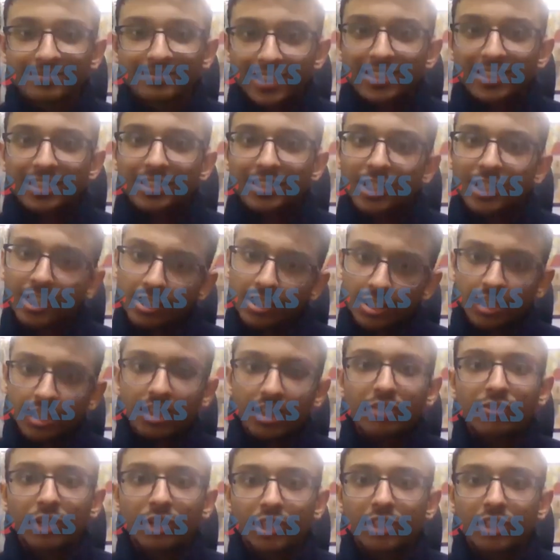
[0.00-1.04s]
visited, sir, just
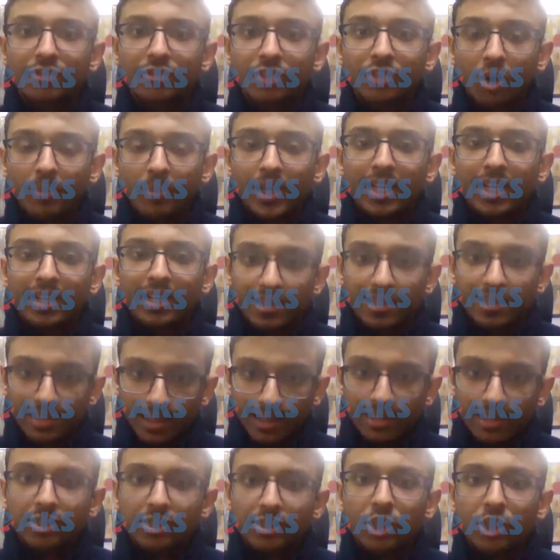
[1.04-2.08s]
for the formal
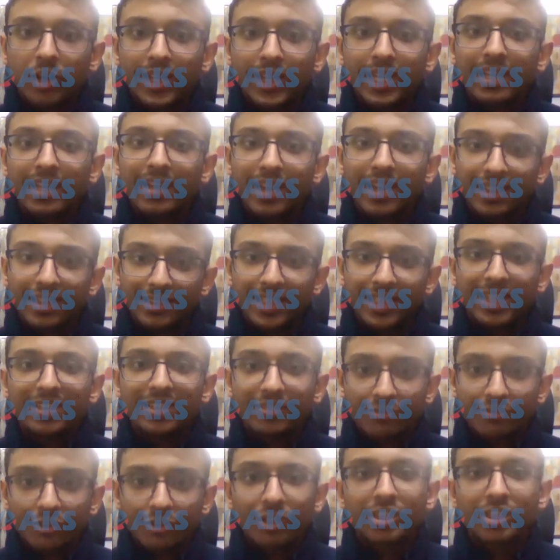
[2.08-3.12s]
joining and
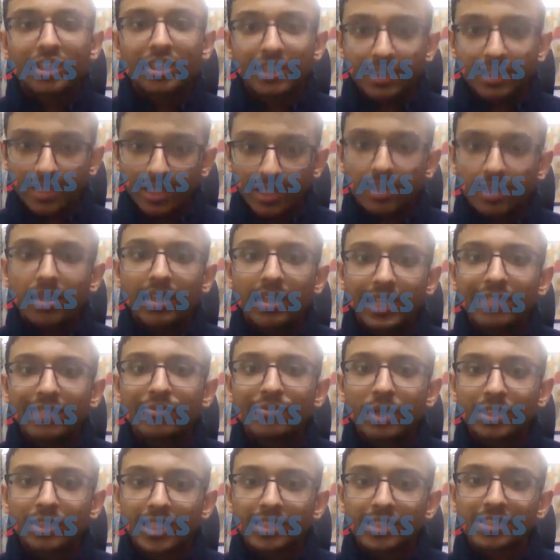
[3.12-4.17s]
then for the
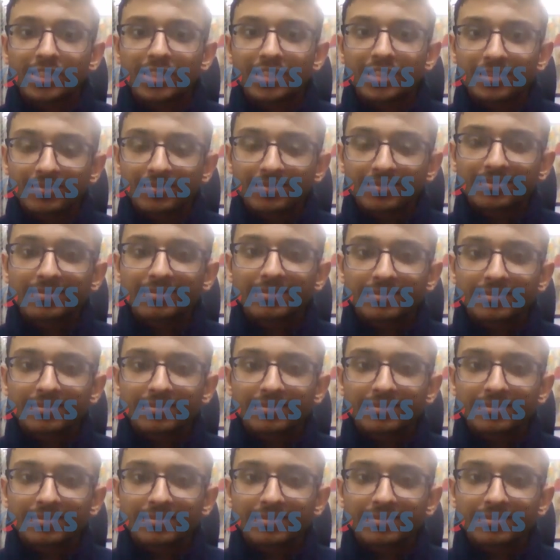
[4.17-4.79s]
leave process, sir.